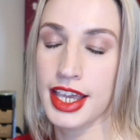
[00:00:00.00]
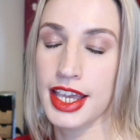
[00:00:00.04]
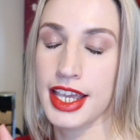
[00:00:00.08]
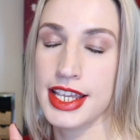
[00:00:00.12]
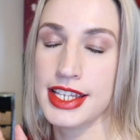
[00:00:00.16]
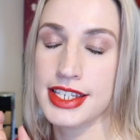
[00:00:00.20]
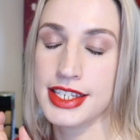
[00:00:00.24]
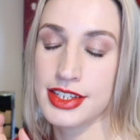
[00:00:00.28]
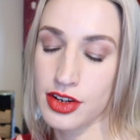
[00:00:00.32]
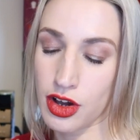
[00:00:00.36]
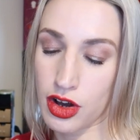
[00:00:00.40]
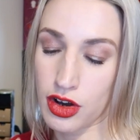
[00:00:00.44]

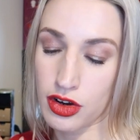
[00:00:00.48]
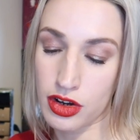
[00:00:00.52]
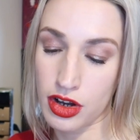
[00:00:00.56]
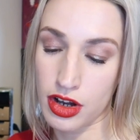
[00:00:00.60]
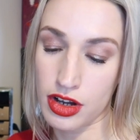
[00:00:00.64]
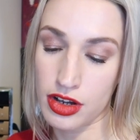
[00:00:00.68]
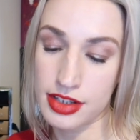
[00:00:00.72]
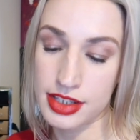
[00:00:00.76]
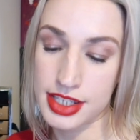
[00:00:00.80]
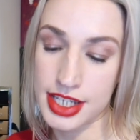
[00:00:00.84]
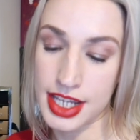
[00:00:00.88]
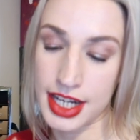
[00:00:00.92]
It's not
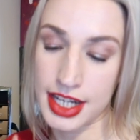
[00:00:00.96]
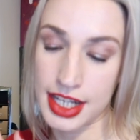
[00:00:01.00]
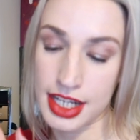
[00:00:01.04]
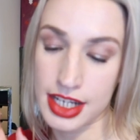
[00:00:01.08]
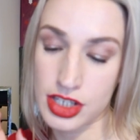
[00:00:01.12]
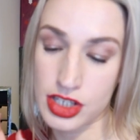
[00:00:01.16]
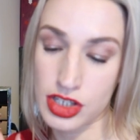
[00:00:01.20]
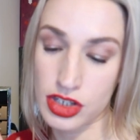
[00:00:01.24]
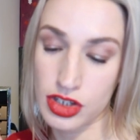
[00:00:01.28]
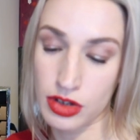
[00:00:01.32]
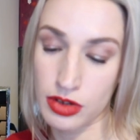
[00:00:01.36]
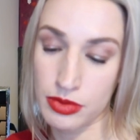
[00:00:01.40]
got any
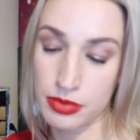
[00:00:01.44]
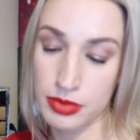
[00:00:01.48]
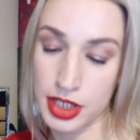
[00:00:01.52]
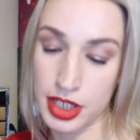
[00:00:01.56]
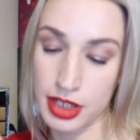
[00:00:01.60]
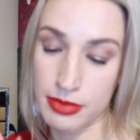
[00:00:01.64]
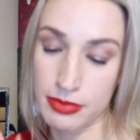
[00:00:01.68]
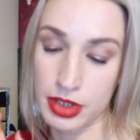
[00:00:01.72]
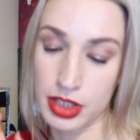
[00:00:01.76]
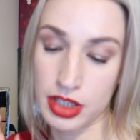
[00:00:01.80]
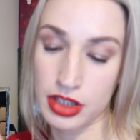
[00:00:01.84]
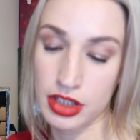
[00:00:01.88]

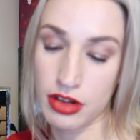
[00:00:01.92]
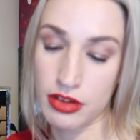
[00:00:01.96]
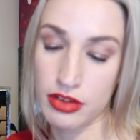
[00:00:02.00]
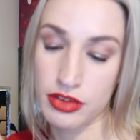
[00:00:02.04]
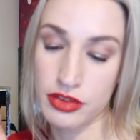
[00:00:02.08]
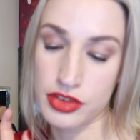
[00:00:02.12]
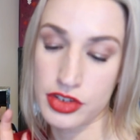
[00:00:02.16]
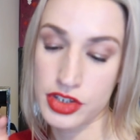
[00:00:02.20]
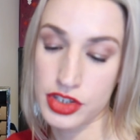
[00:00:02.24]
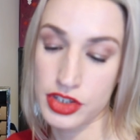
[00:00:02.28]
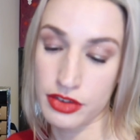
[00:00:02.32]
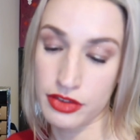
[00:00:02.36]
sodium
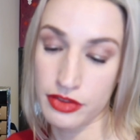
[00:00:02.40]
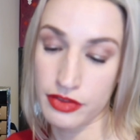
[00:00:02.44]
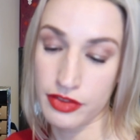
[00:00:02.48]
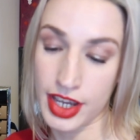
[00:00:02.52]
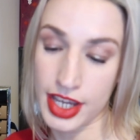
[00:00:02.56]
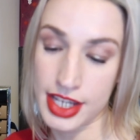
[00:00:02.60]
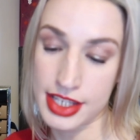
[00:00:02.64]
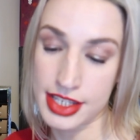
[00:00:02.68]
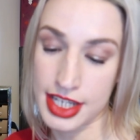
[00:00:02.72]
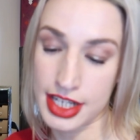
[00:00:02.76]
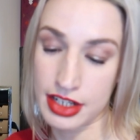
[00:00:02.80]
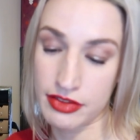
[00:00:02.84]
lauryl
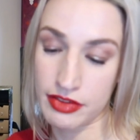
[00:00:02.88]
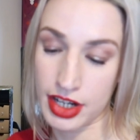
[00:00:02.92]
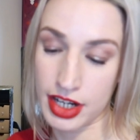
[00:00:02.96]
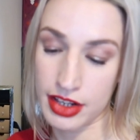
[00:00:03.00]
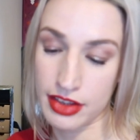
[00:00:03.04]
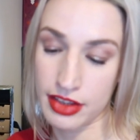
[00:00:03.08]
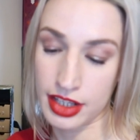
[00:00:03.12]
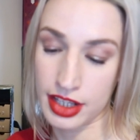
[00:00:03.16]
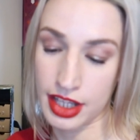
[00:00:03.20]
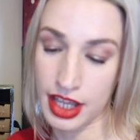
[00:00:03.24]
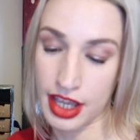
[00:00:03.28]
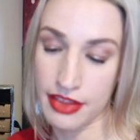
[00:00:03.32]
sulfate in or
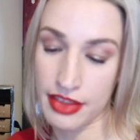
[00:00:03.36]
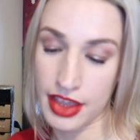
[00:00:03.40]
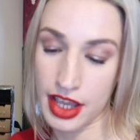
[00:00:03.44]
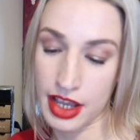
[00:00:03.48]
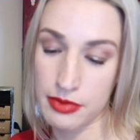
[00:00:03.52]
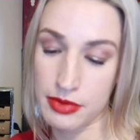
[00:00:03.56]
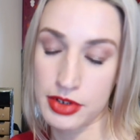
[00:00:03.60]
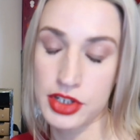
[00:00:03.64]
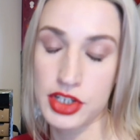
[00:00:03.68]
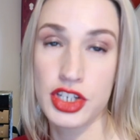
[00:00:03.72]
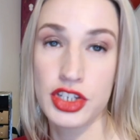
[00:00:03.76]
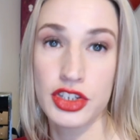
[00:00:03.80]
anything like
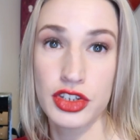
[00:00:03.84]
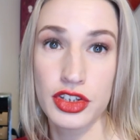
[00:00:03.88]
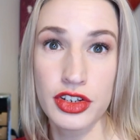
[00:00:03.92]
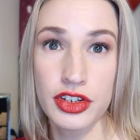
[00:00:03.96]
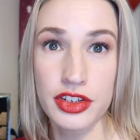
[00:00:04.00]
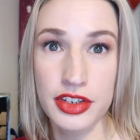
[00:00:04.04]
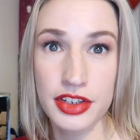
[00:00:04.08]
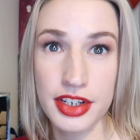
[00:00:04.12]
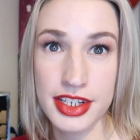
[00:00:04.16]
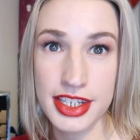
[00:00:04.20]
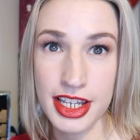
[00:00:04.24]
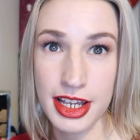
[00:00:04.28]
that, which is good
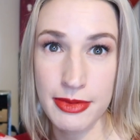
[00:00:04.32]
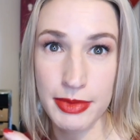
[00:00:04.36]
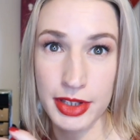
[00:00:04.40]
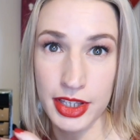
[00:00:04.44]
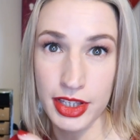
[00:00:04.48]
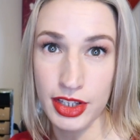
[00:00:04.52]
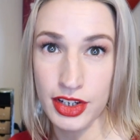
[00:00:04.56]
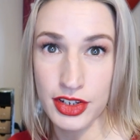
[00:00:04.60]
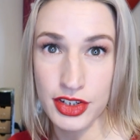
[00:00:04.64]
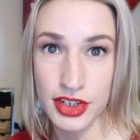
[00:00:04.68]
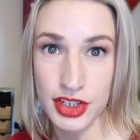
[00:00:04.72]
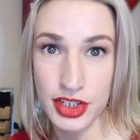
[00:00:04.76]
because I'm
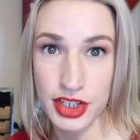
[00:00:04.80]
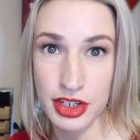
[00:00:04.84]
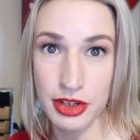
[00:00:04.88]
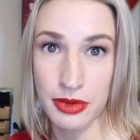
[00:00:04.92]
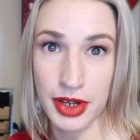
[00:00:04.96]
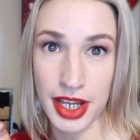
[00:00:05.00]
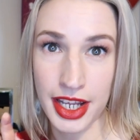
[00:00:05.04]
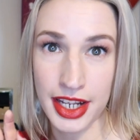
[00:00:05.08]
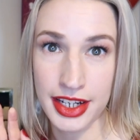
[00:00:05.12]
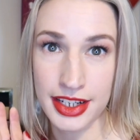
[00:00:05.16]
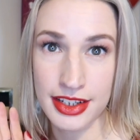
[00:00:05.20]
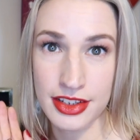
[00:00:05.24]
allergic to
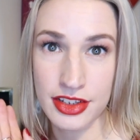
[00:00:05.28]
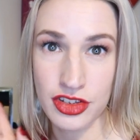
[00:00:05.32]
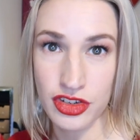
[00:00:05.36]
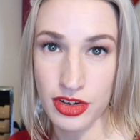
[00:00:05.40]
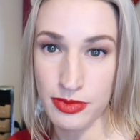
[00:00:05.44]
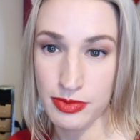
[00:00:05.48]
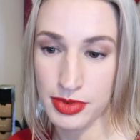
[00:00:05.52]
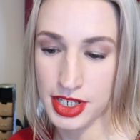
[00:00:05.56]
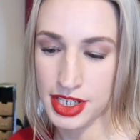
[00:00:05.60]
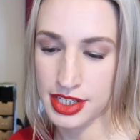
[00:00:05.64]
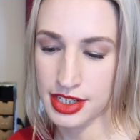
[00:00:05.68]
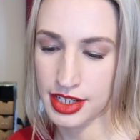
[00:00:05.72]
it and it
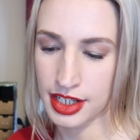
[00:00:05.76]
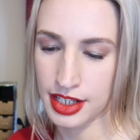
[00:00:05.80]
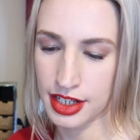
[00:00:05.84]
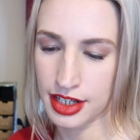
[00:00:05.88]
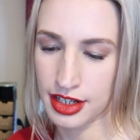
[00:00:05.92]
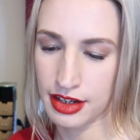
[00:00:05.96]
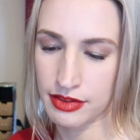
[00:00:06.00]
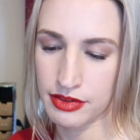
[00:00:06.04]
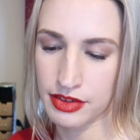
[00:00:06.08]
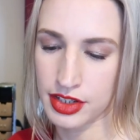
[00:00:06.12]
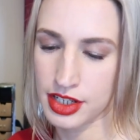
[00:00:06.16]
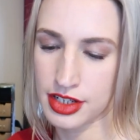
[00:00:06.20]
strips the skin
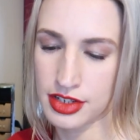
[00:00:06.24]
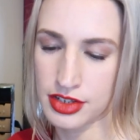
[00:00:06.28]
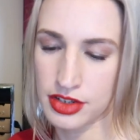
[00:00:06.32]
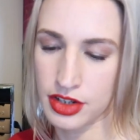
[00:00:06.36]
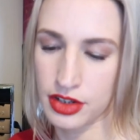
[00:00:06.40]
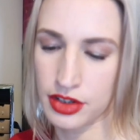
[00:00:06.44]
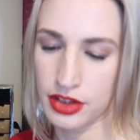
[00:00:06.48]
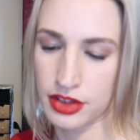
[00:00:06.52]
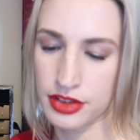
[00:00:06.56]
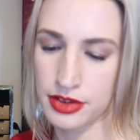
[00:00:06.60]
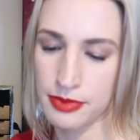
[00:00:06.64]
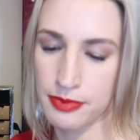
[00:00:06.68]
and everything. It's
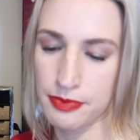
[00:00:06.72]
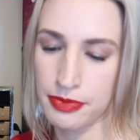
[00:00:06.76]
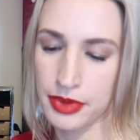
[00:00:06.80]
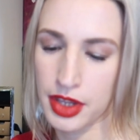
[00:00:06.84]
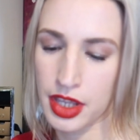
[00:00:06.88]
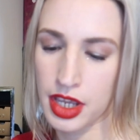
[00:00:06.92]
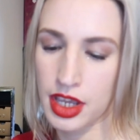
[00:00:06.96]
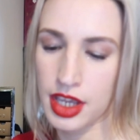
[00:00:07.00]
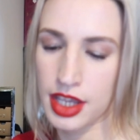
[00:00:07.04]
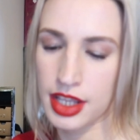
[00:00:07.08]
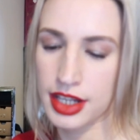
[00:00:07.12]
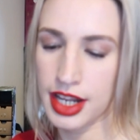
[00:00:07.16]
not good.
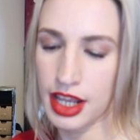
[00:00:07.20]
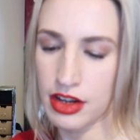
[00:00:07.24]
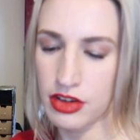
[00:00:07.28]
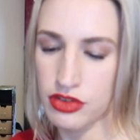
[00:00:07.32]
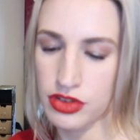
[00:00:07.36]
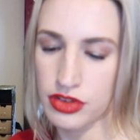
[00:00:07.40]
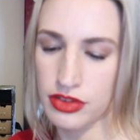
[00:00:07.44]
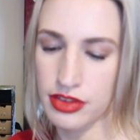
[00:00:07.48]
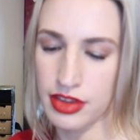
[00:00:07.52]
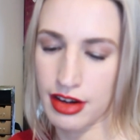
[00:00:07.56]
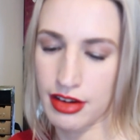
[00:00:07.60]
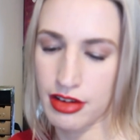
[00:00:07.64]

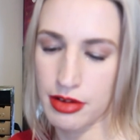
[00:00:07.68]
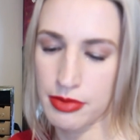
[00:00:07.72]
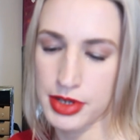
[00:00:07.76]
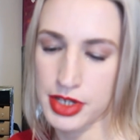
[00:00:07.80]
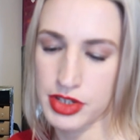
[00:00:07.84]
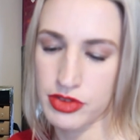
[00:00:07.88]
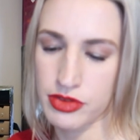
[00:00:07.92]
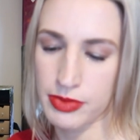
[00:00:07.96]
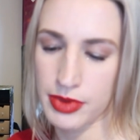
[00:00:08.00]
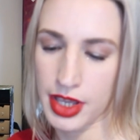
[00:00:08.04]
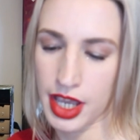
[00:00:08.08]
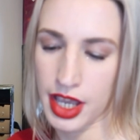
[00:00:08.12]
Natural
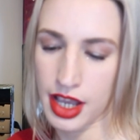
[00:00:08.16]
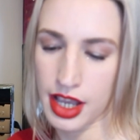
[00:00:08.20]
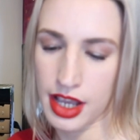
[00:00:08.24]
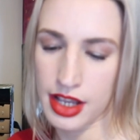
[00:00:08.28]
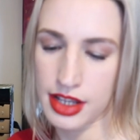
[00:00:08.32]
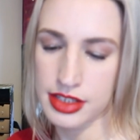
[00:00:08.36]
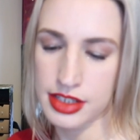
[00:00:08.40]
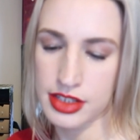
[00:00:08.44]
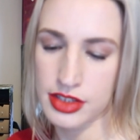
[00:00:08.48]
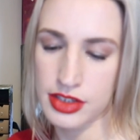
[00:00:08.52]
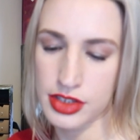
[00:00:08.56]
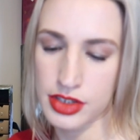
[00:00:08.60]
therapies from the
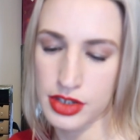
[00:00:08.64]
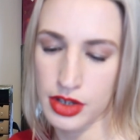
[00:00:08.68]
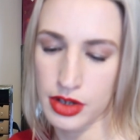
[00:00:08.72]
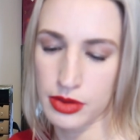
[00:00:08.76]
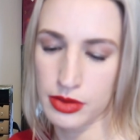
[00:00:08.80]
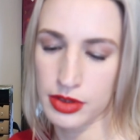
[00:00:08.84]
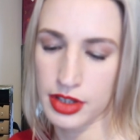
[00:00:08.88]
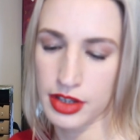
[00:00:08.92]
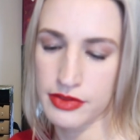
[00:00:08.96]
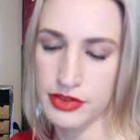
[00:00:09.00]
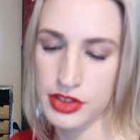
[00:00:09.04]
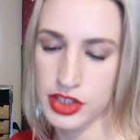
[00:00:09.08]
heart and
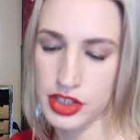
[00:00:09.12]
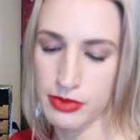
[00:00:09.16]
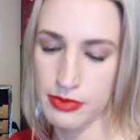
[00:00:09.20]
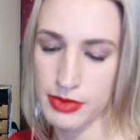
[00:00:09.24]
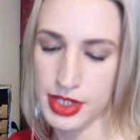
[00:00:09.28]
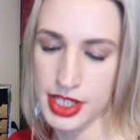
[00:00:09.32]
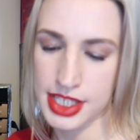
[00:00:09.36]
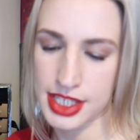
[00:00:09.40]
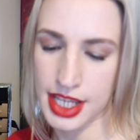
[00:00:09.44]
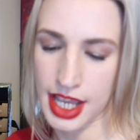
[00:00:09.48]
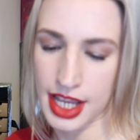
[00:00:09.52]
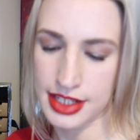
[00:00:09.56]
soul of
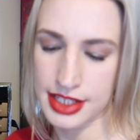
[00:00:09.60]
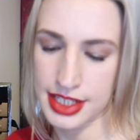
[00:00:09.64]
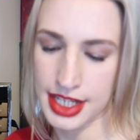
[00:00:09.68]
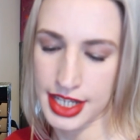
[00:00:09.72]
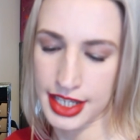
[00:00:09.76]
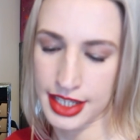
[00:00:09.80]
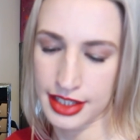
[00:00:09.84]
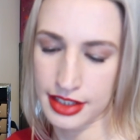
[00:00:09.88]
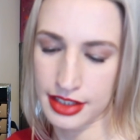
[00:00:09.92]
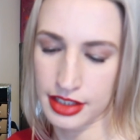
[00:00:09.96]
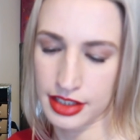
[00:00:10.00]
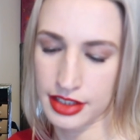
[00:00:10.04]
Somerset,
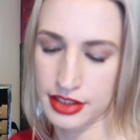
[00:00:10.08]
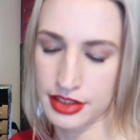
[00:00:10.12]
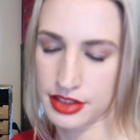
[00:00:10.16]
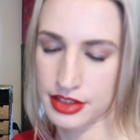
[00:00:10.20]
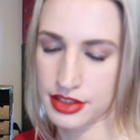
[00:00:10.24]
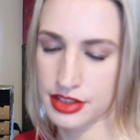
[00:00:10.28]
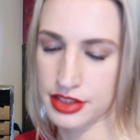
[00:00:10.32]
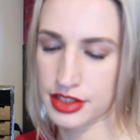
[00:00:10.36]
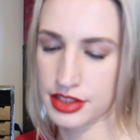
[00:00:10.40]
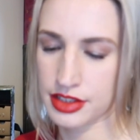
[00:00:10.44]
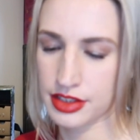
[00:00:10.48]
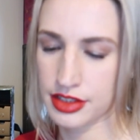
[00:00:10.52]

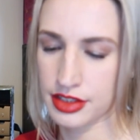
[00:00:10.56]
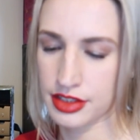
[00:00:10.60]
England.